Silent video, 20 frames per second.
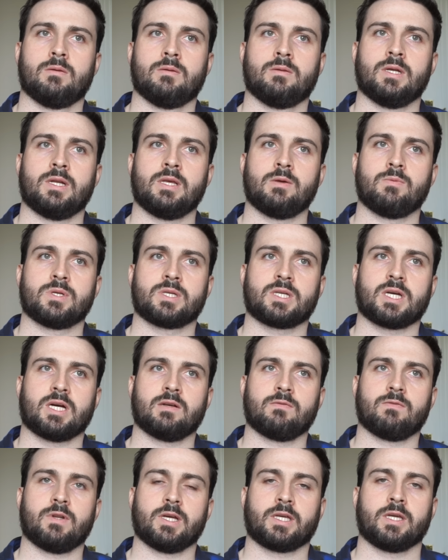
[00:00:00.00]
that it was
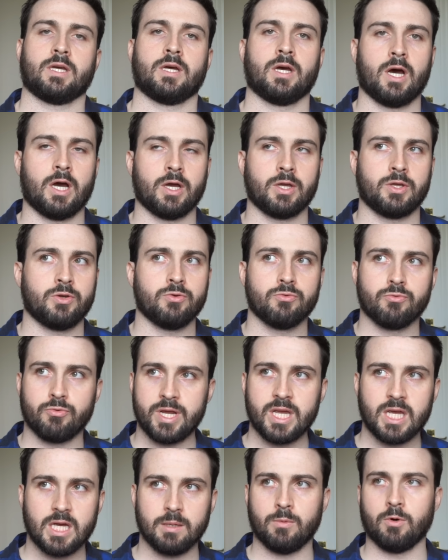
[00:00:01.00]
kind of like a
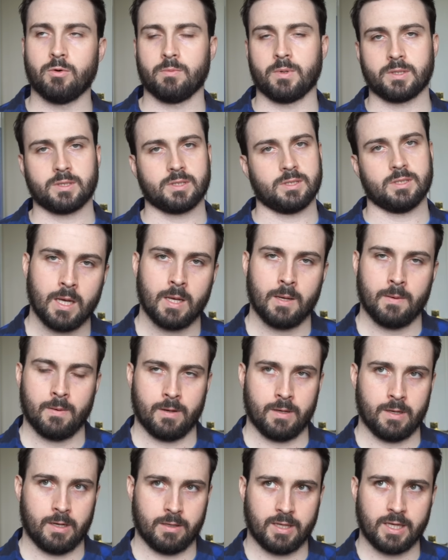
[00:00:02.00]
eureka moment.
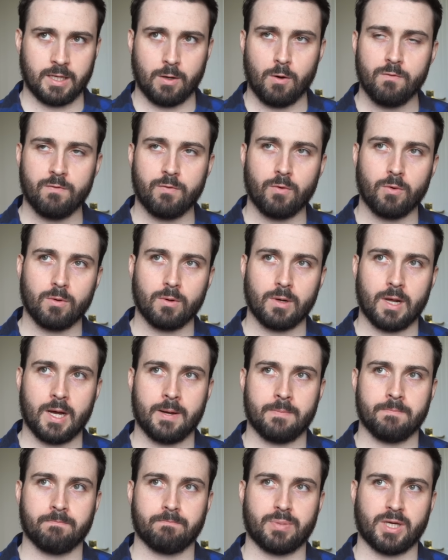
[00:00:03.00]
I think
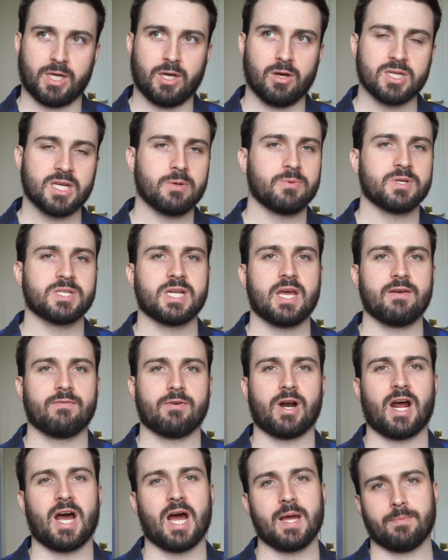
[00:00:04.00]
overall, because I was
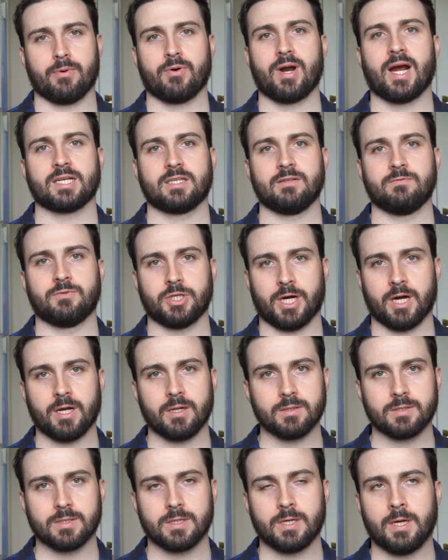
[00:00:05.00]
never a hyperactive
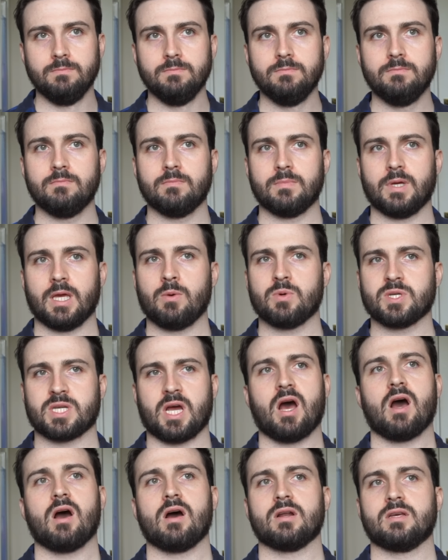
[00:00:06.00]
child, it was
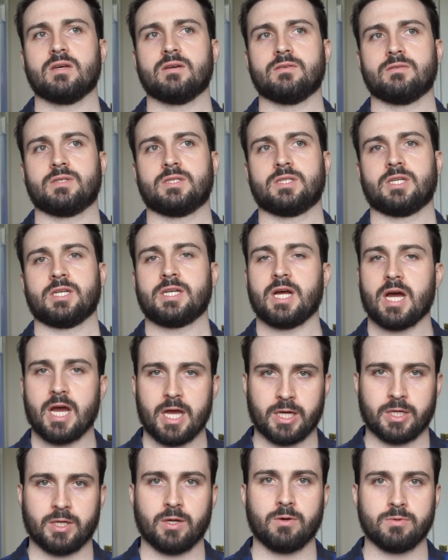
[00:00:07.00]
harder to
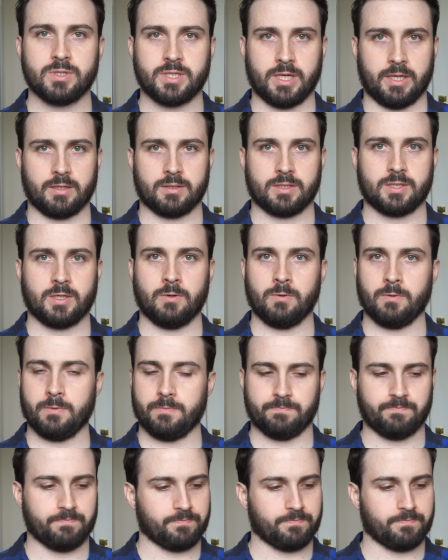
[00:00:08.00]
diagnose it. So